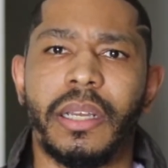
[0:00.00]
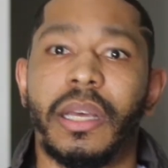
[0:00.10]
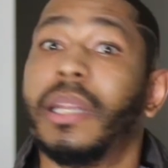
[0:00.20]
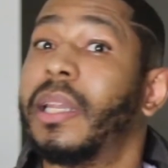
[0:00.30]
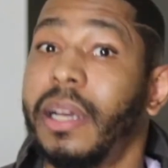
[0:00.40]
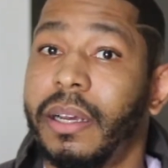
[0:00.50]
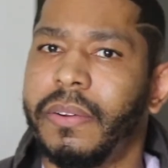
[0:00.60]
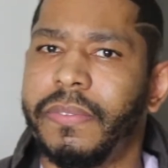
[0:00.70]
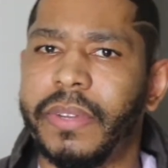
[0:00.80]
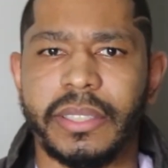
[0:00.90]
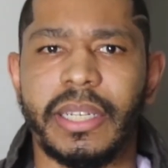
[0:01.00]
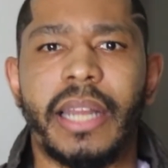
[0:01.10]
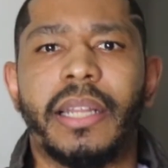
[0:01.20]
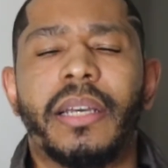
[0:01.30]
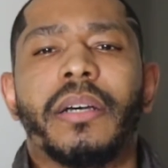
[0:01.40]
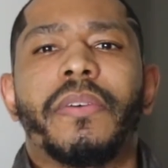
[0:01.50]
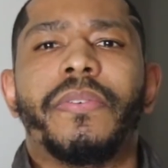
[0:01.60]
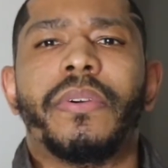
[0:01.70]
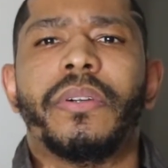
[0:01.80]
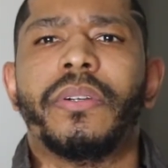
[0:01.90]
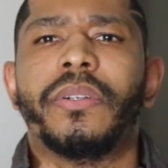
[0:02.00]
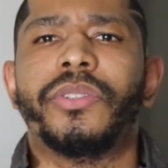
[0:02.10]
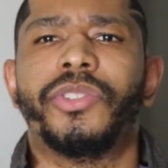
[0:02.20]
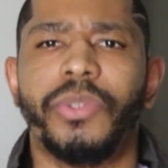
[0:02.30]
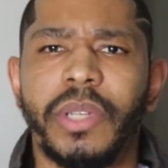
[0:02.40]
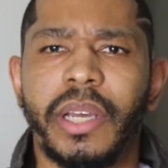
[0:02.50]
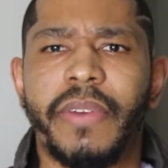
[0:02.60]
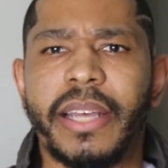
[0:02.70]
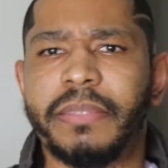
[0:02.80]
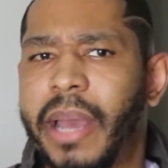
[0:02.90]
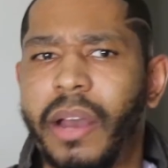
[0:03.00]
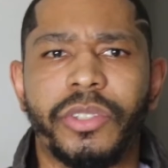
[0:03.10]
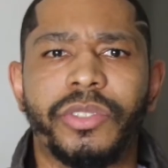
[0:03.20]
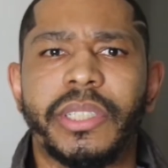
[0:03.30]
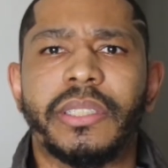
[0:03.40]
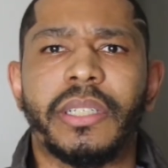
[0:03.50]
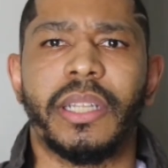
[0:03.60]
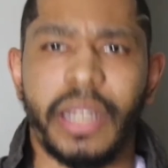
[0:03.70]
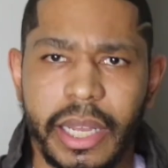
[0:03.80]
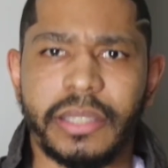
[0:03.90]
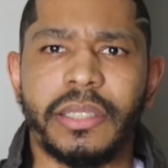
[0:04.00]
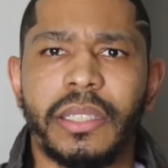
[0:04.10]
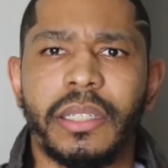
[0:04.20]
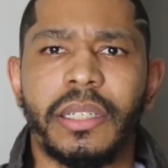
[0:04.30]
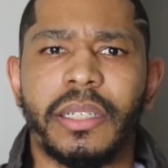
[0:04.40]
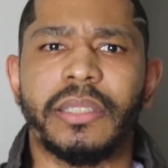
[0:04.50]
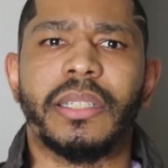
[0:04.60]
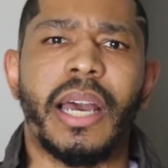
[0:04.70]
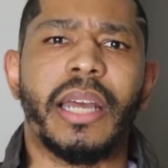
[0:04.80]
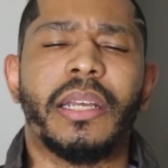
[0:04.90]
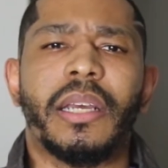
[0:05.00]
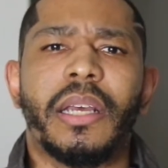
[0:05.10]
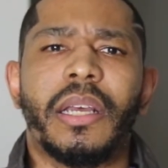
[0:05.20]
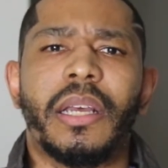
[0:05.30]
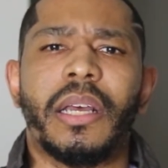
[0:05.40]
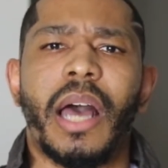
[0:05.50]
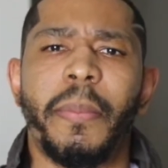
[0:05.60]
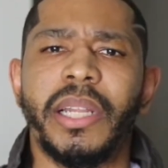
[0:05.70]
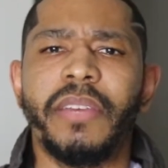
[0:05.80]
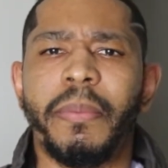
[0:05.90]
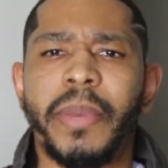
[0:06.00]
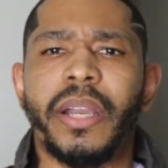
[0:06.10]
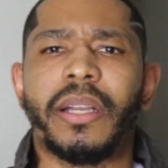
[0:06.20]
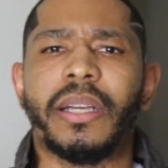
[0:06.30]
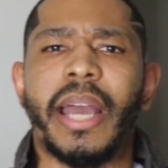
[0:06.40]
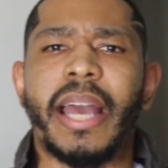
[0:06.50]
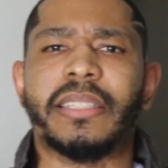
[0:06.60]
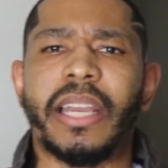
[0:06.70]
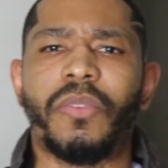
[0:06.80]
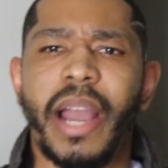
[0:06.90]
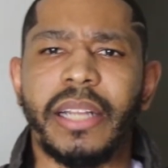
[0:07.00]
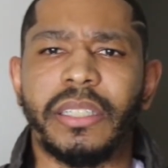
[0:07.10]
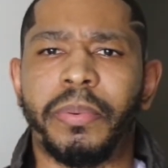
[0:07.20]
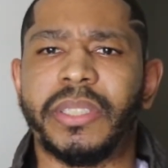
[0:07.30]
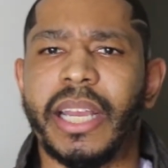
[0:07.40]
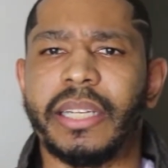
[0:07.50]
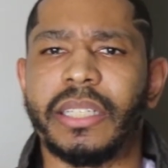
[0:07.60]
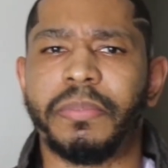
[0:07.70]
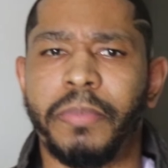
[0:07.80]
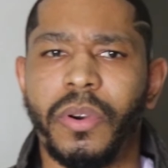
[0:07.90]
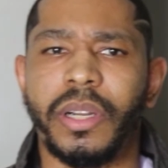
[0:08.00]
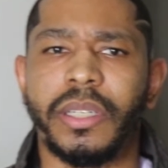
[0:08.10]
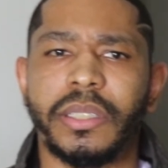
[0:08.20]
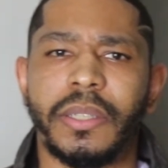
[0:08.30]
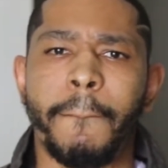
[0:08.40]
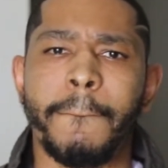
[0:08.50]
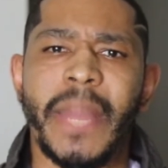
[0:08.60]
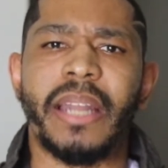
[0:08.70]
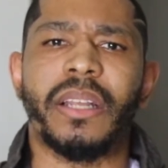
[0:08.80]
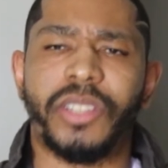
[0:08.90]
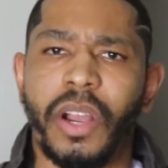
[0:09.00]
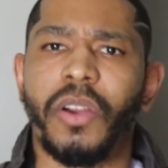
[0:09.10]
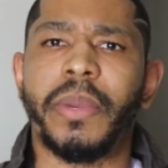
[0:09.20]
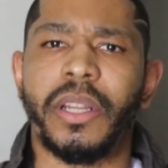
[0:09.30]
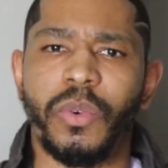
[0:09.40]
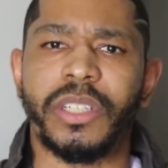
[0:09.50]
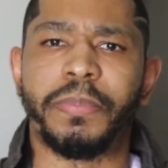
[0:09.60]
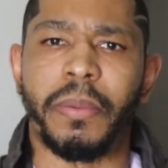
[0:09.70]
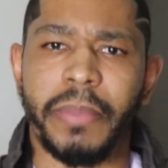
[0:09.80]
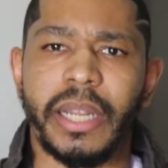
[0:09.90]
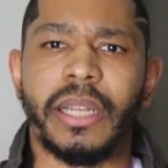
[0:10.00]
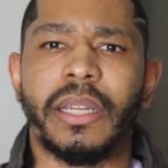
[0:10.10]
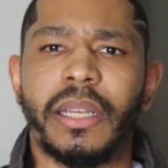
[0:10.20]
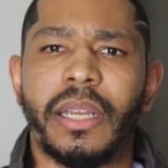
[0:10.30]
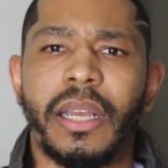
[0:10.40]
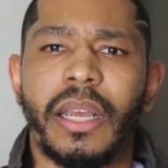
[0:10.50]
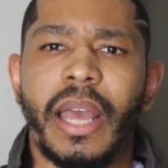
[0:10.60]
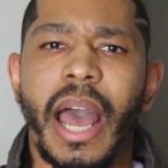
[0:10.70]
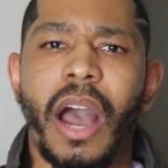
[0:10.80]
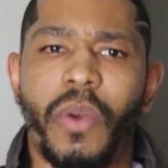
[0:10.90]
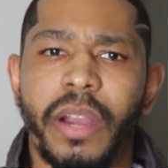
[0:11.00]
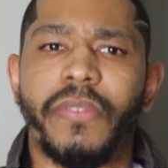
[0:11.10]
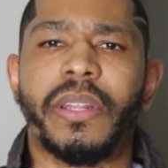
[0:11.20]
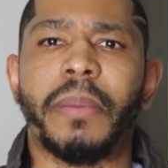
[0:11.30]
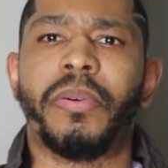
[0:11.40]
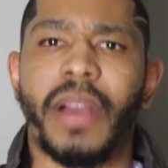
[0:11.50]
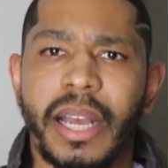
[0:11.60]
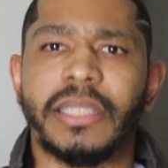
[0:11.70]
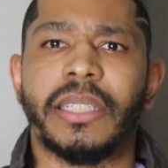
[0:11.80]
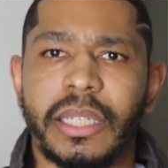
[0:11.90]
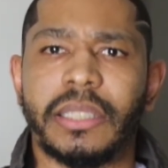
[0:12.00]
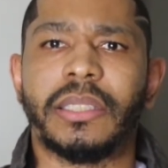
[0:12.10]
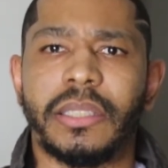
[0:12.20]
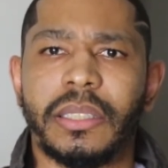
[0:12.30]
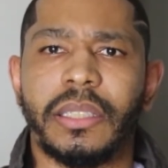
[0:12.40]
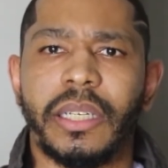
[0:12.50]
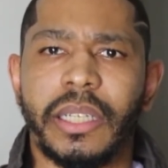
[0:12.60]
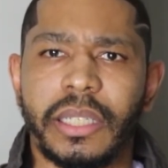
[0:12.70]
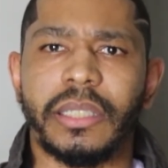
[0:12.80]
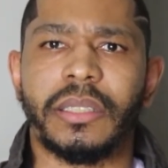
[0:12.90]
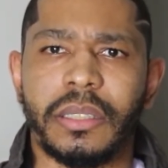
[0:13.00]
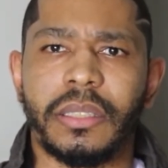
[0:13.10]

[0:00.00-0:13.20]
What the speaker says: Love is not love. True love has boundaries. Lust does not. I believe America has a right to protect its borders and determine who is permitted. However, the process is